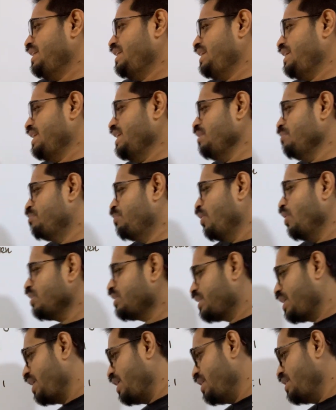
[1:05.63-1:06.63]
In both
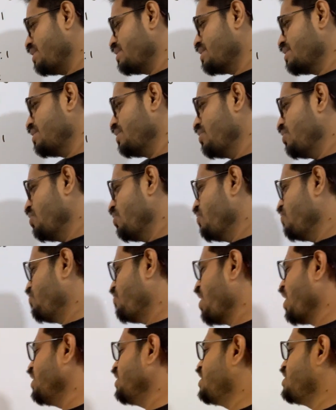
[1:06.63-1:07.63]
cases,
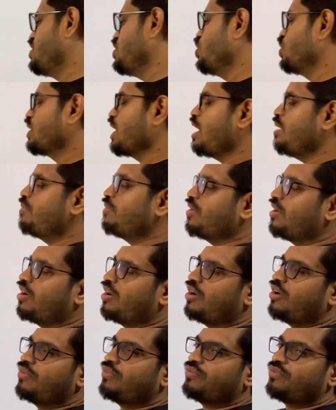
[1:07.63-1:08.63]
find the genotype
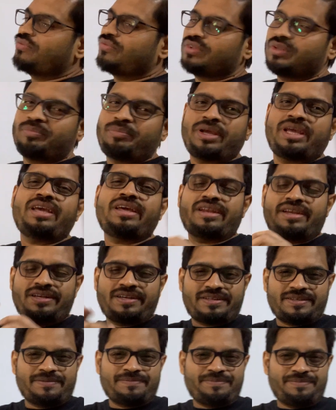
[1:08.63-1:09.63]
of the
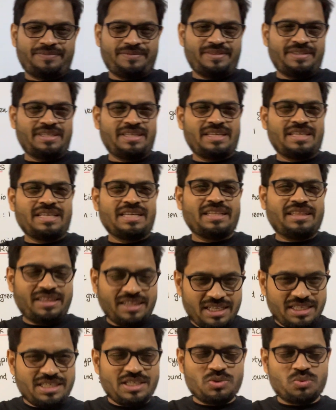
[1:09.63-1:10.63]
parent.
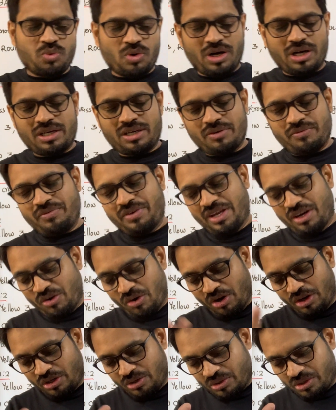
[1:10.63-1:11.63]
This is what we are
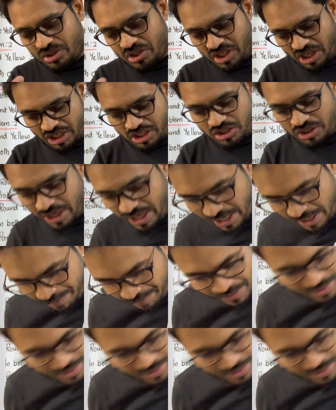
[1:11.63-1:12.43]
going to check today,